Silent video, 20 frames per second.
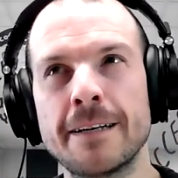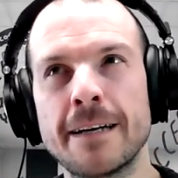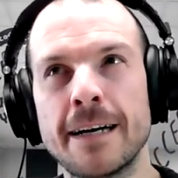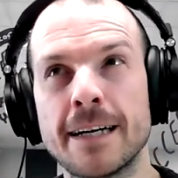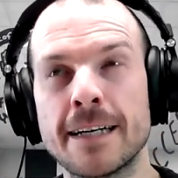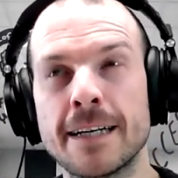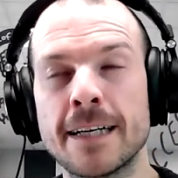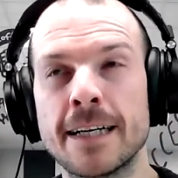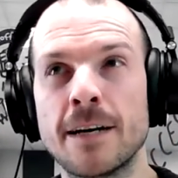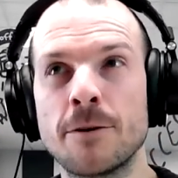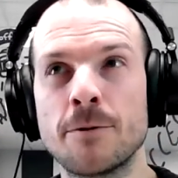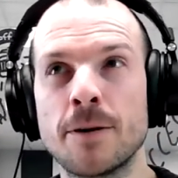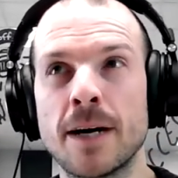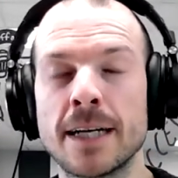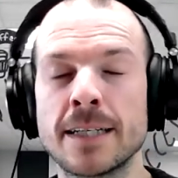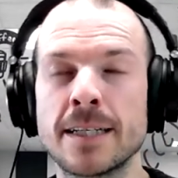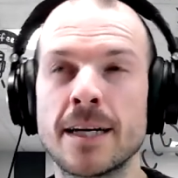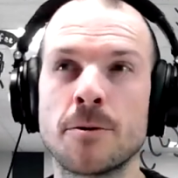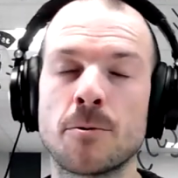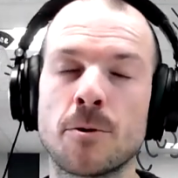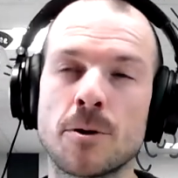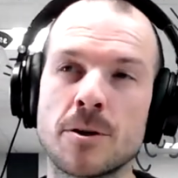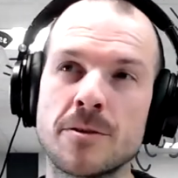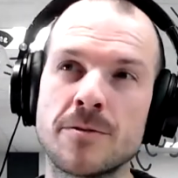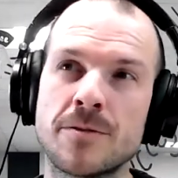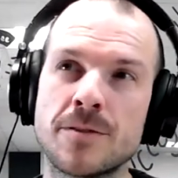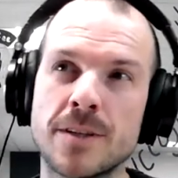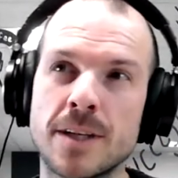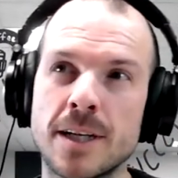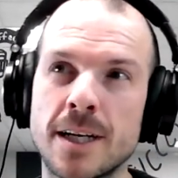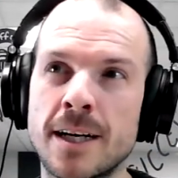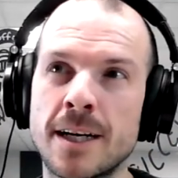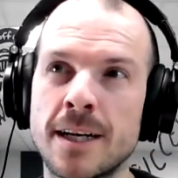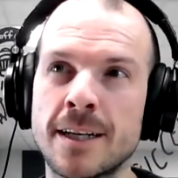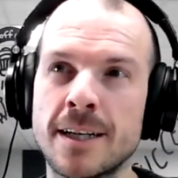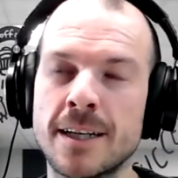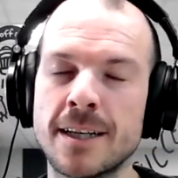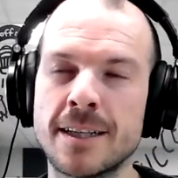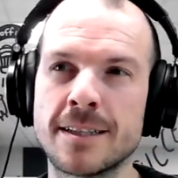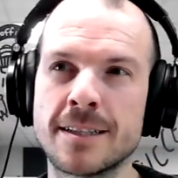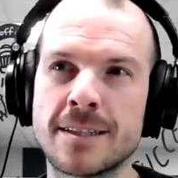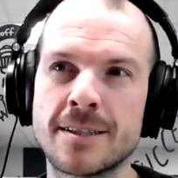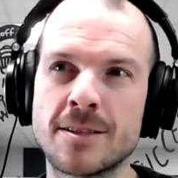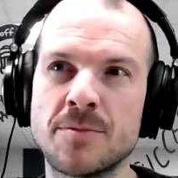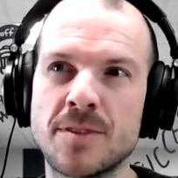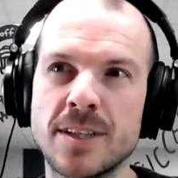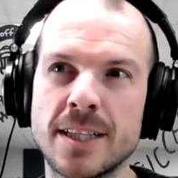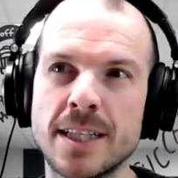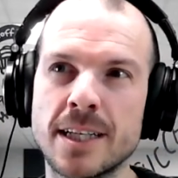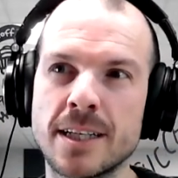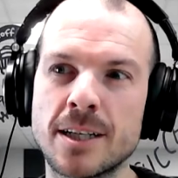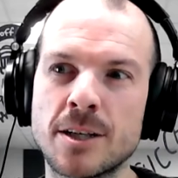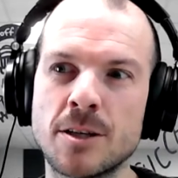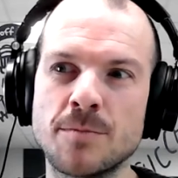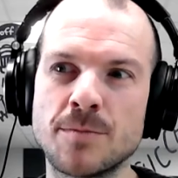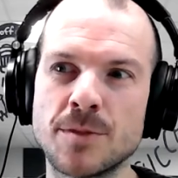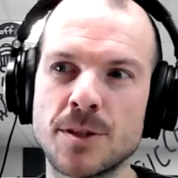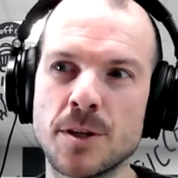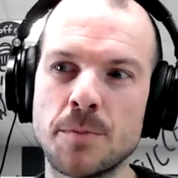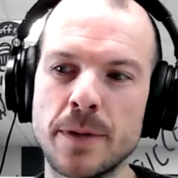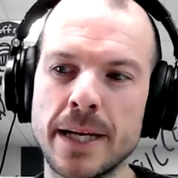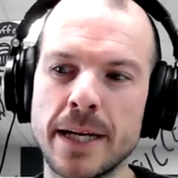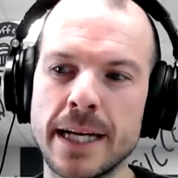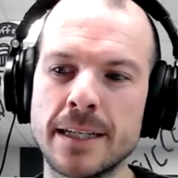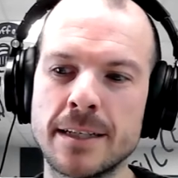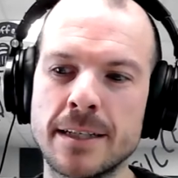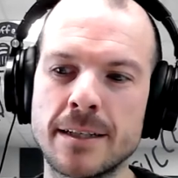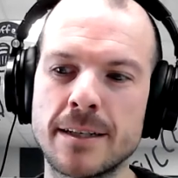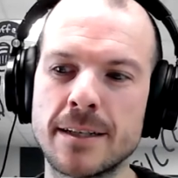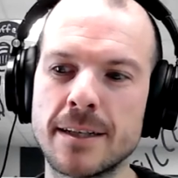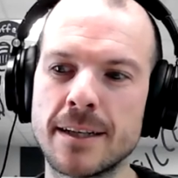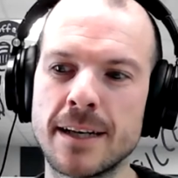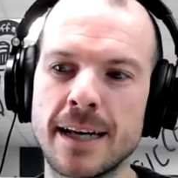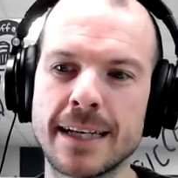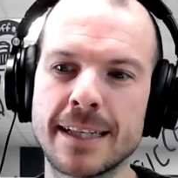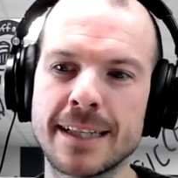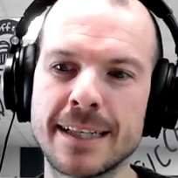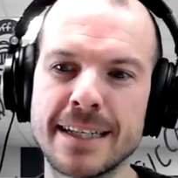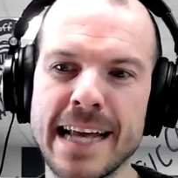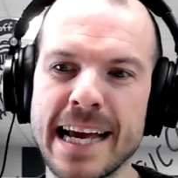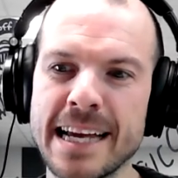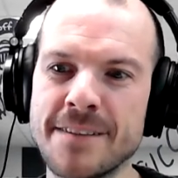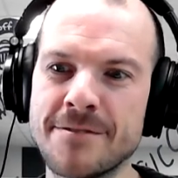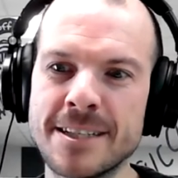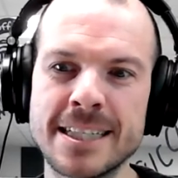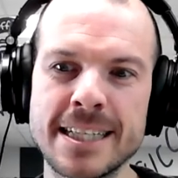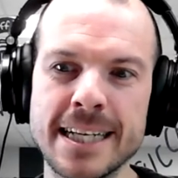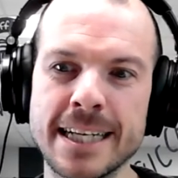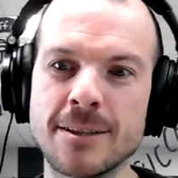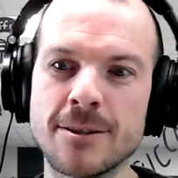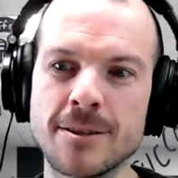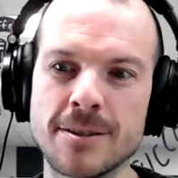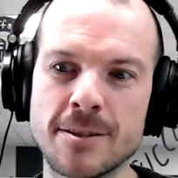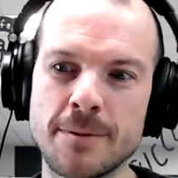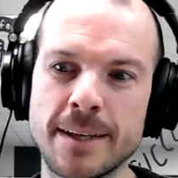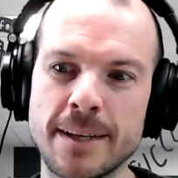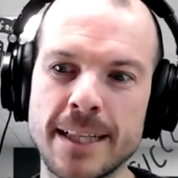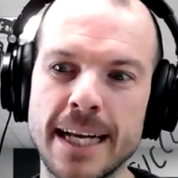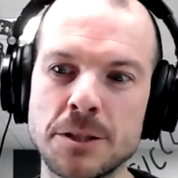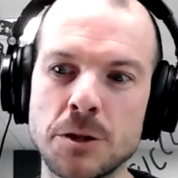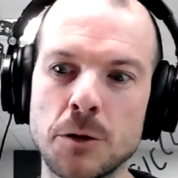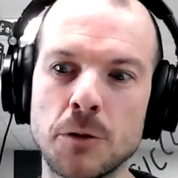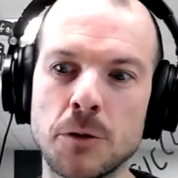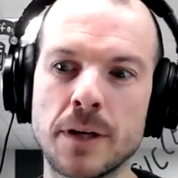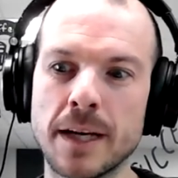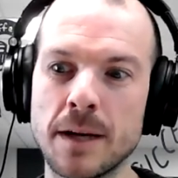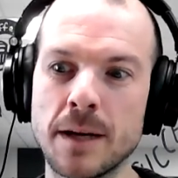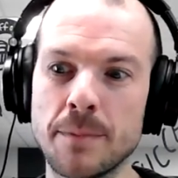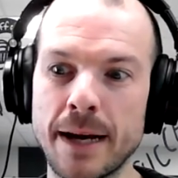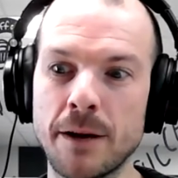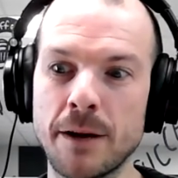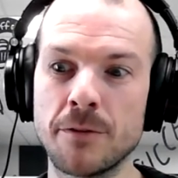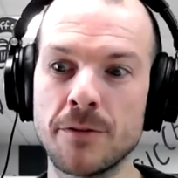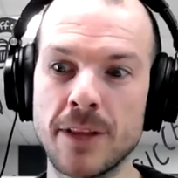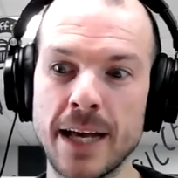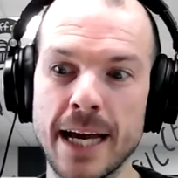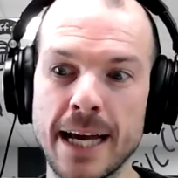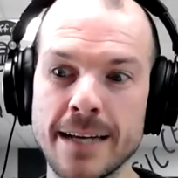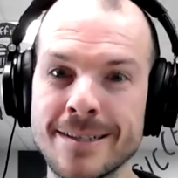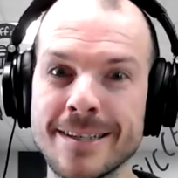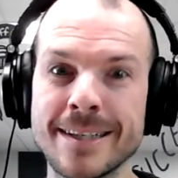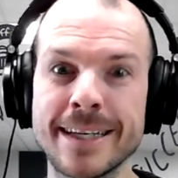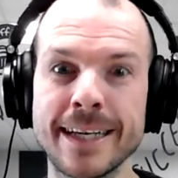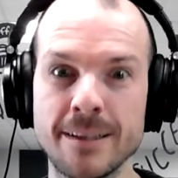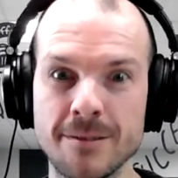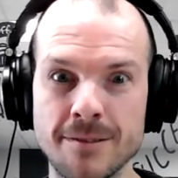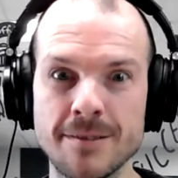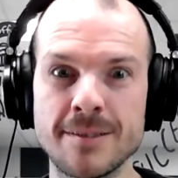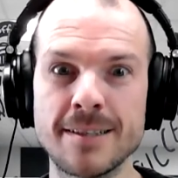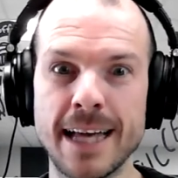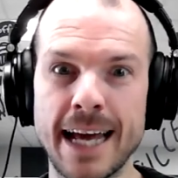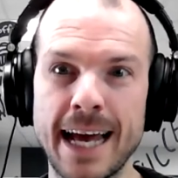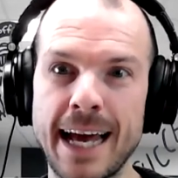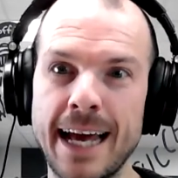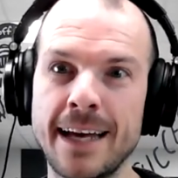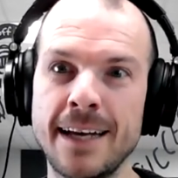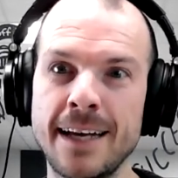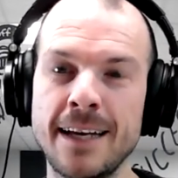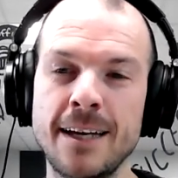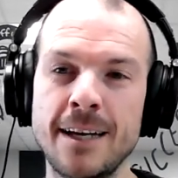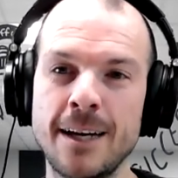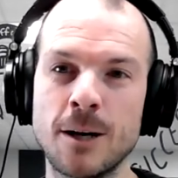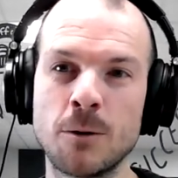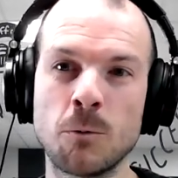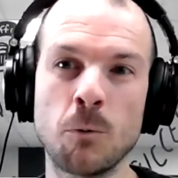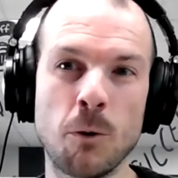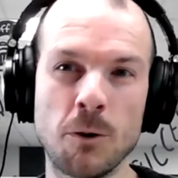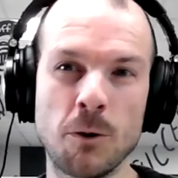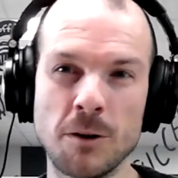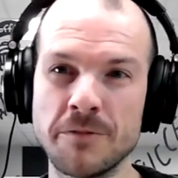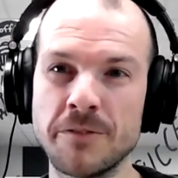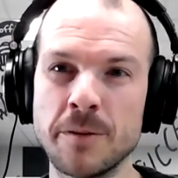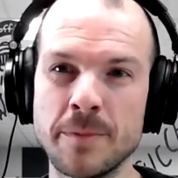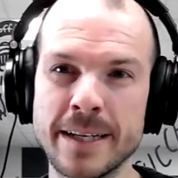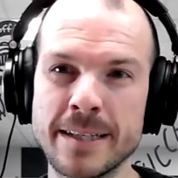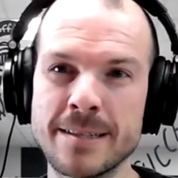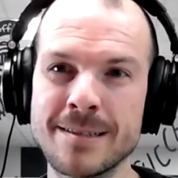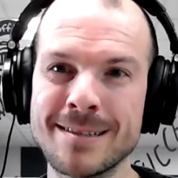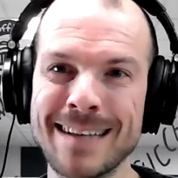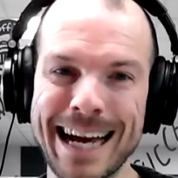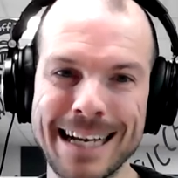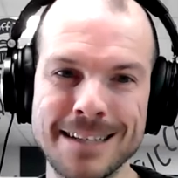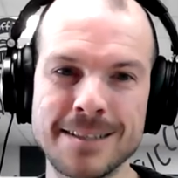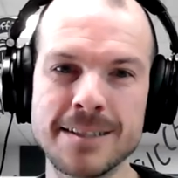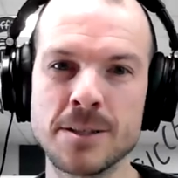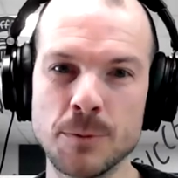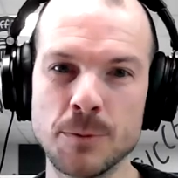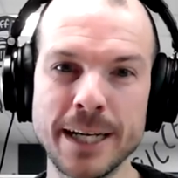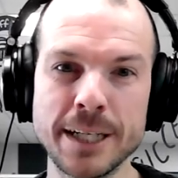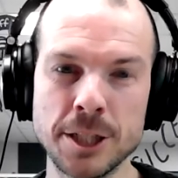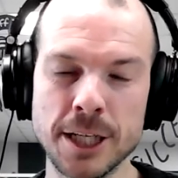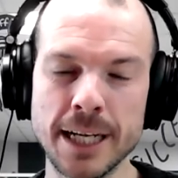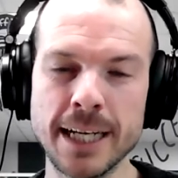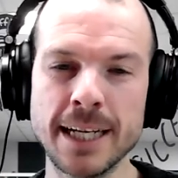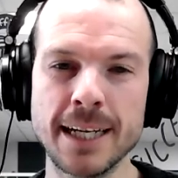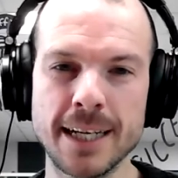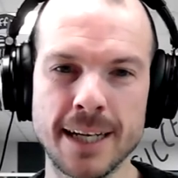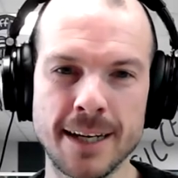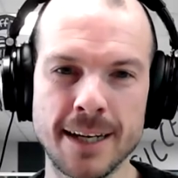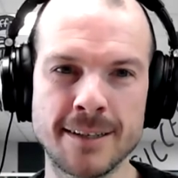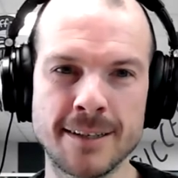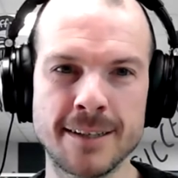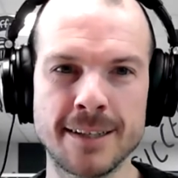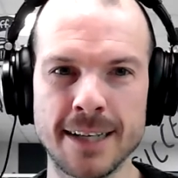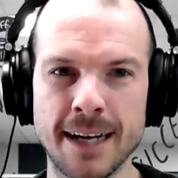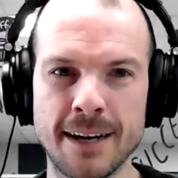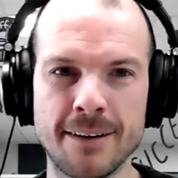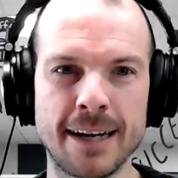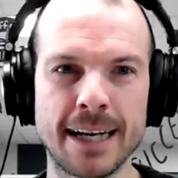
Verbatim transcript: uh, you know, I know one of the there's something that comes up in like the Navy SEALs when they're talking about their skill set, and one of them is task switching and mm.